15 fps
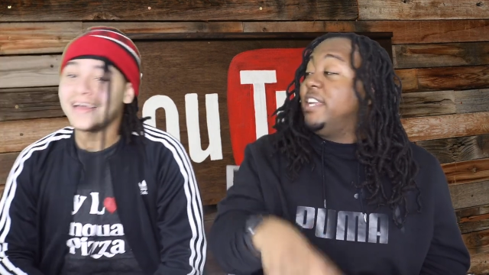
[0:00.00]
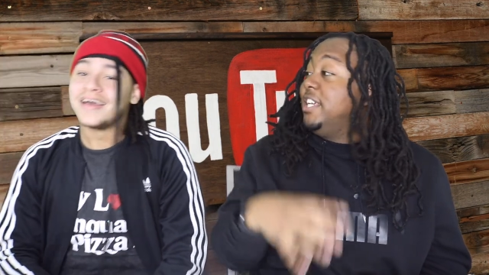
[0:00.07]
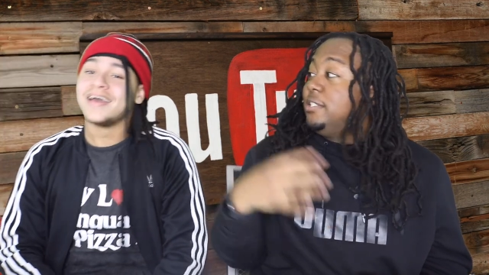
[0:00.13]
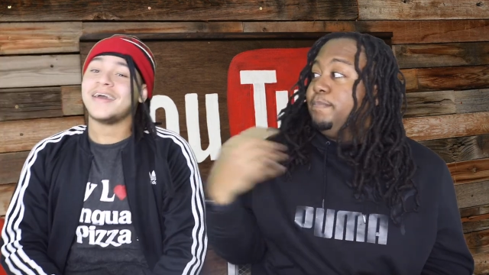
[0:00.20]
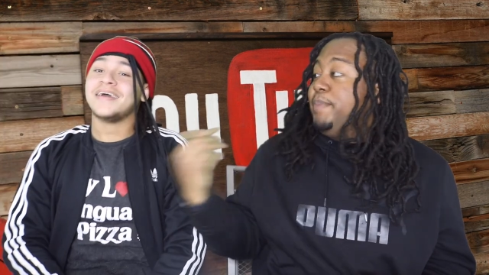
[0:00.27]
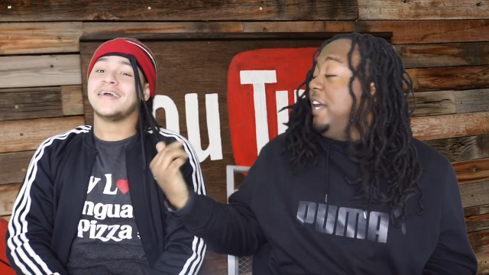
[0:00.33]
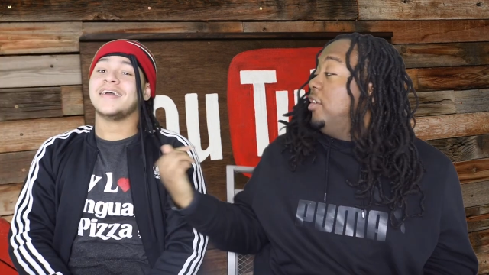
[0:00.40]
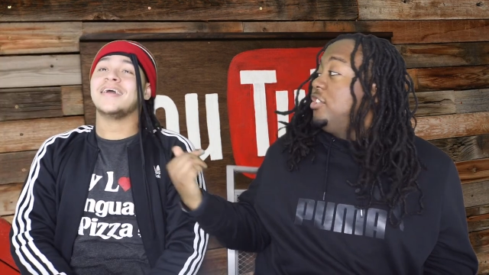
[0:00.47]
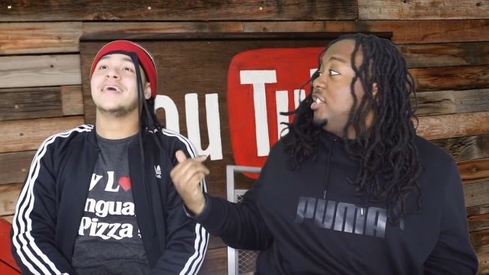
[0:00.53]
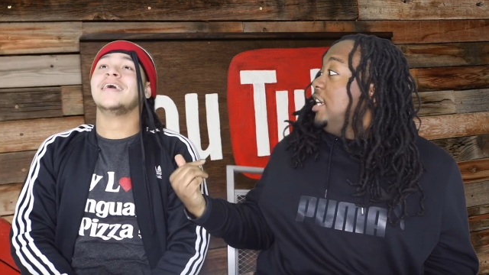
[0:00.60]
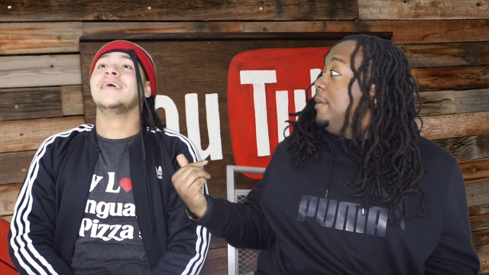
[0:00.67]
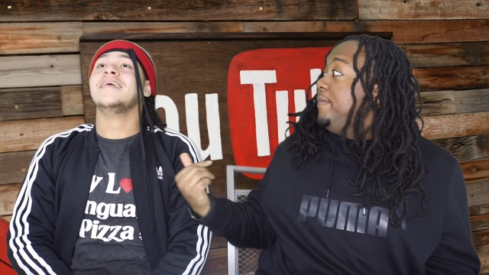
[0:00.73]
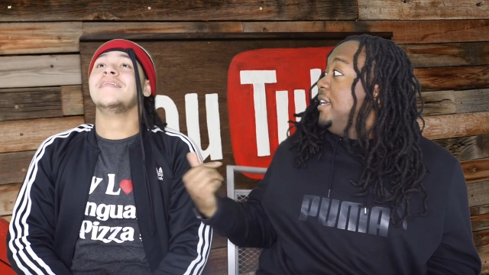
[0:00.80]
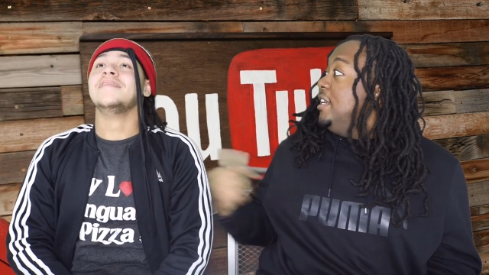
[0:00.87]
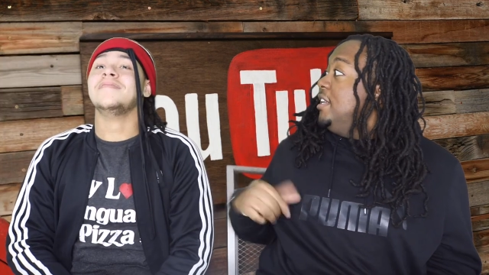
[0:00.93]
Speaker 1: he's better
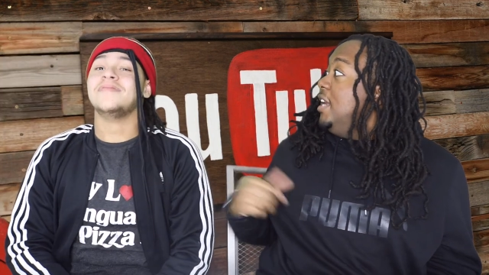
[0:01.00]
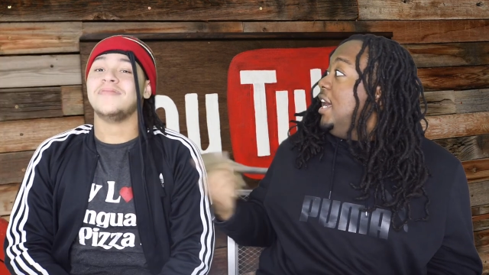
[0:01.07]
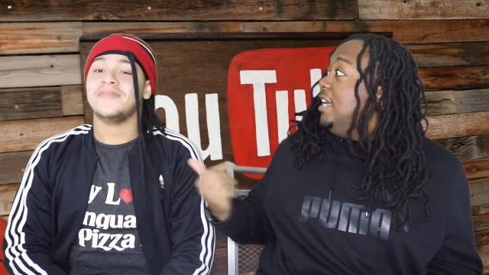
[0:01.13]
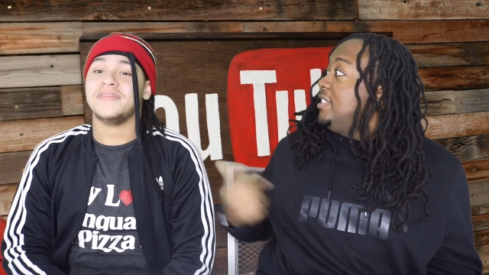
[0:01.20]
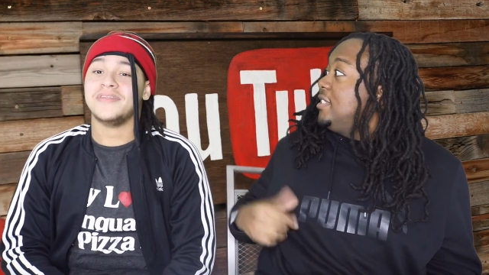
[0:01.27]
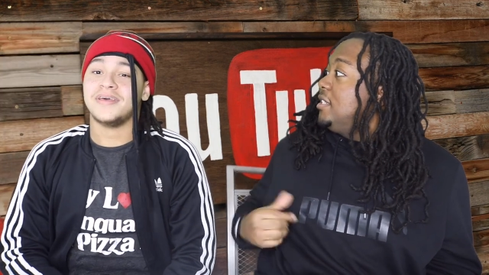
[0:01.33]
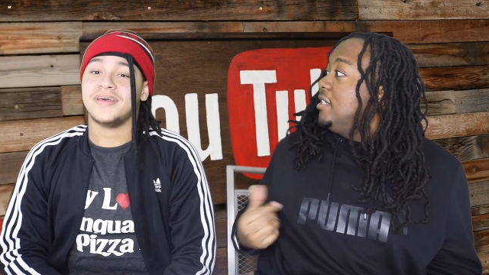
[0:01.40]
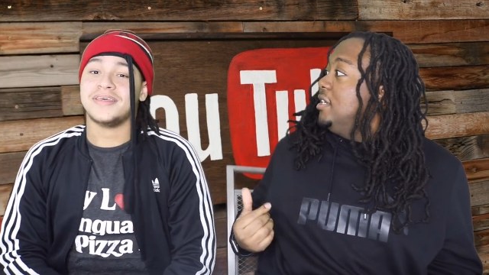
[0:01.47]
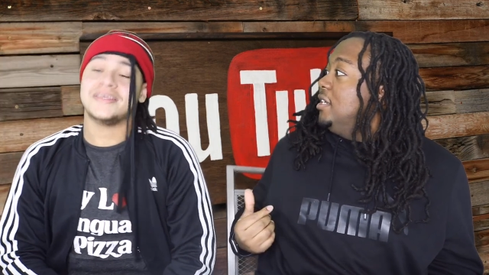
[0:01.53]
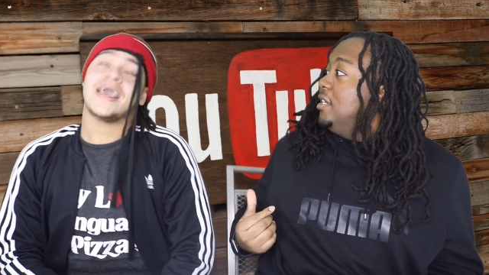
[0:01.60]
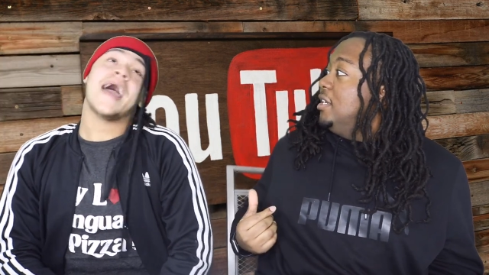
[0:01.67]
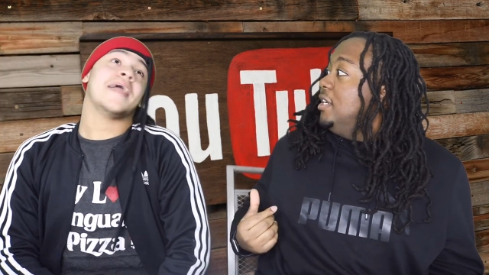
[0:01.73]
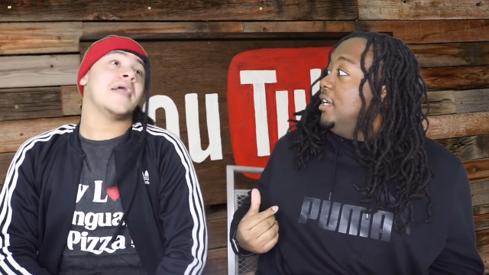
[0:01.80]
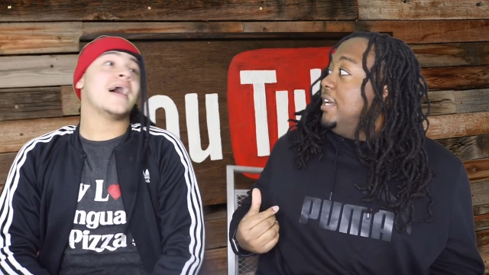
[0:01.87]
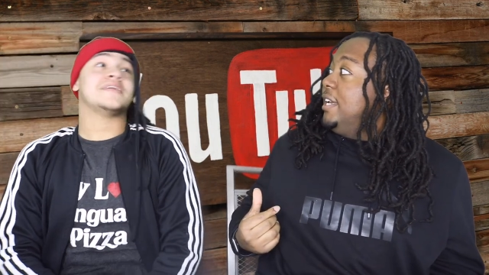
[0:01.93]
champion than us.
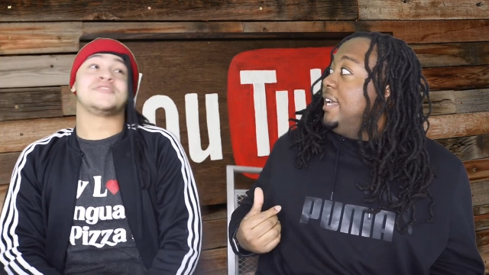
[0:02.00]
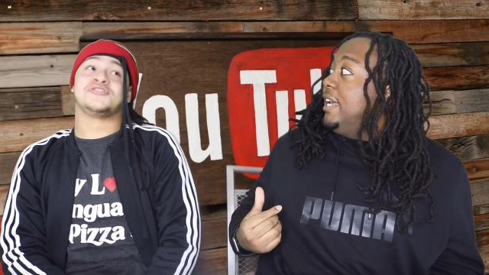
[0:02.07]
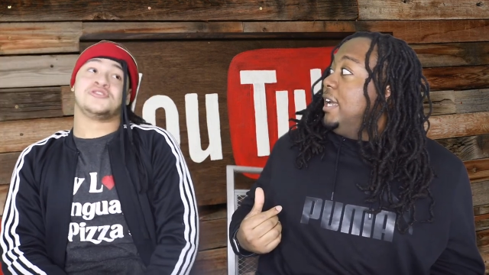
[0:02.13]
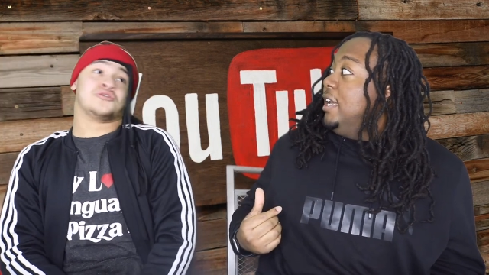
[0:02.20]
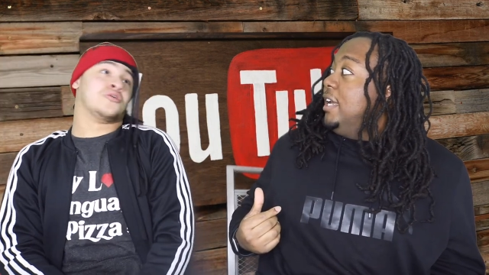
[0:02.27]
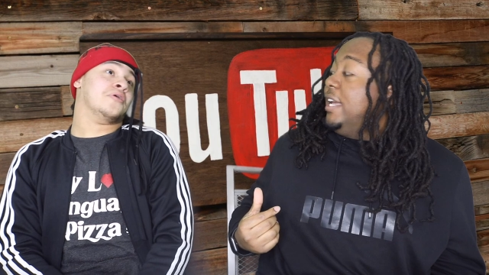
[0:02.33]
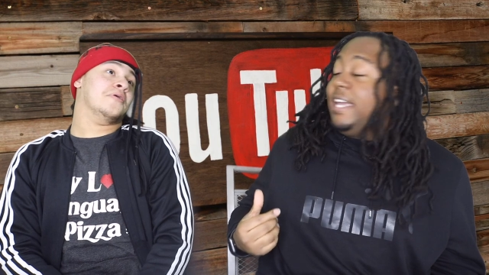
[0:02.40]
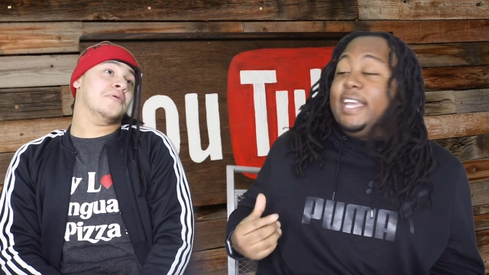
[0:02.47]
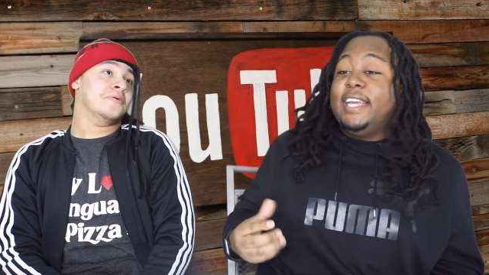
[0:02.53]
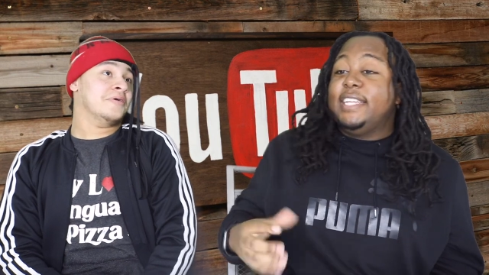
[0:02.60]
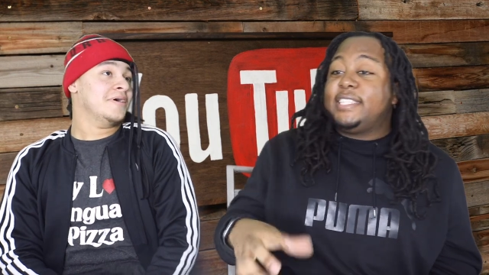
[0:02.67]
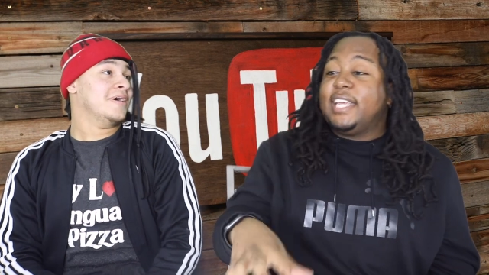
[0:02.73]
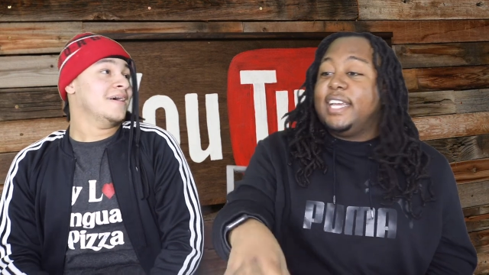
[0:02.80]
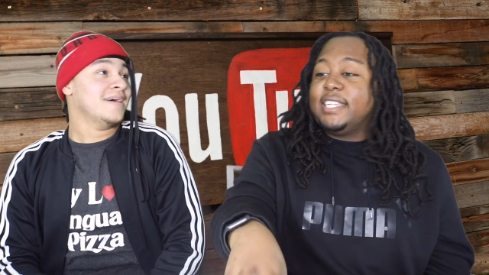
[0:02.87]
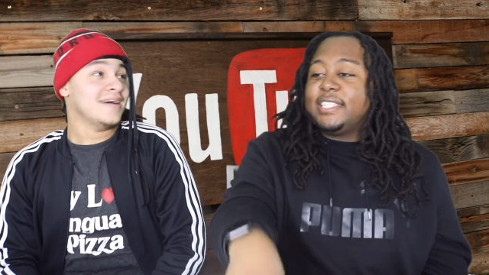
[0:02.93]
Yeah, that's true. He
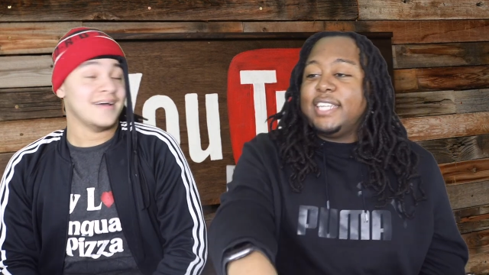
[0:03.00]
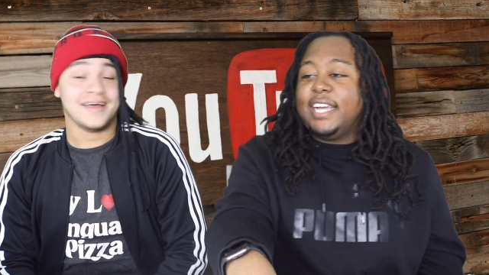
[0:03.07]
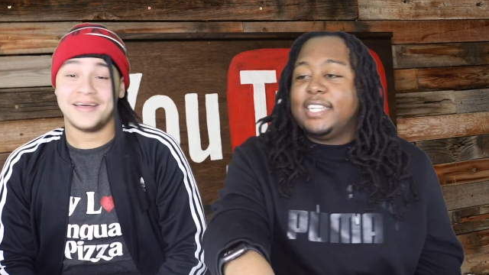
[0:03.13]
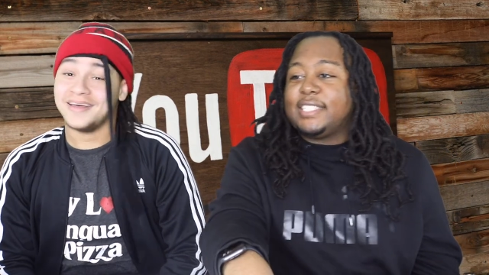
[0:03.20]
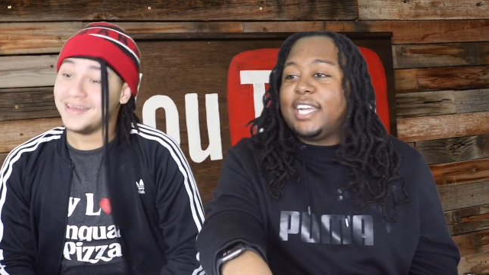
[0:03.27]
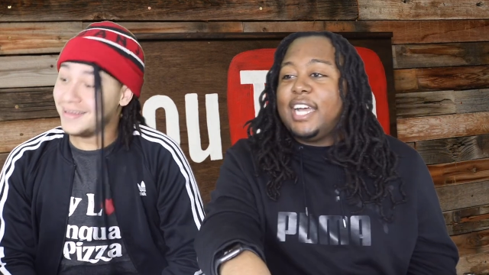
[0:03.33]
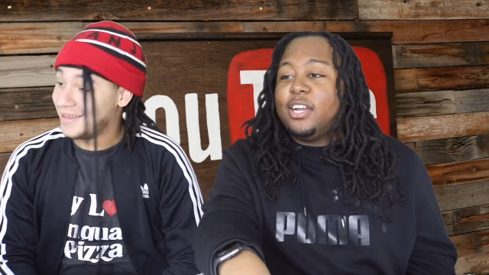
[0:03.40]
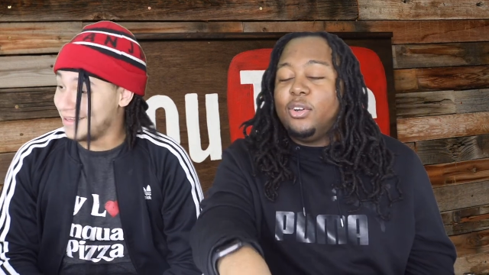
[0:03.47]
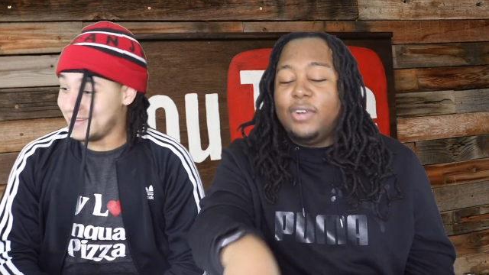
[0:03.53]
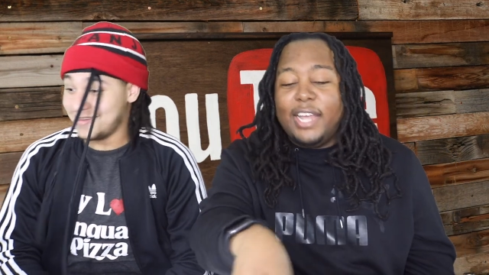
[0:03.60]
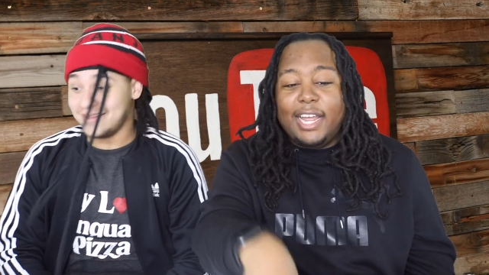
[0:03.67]
takes that title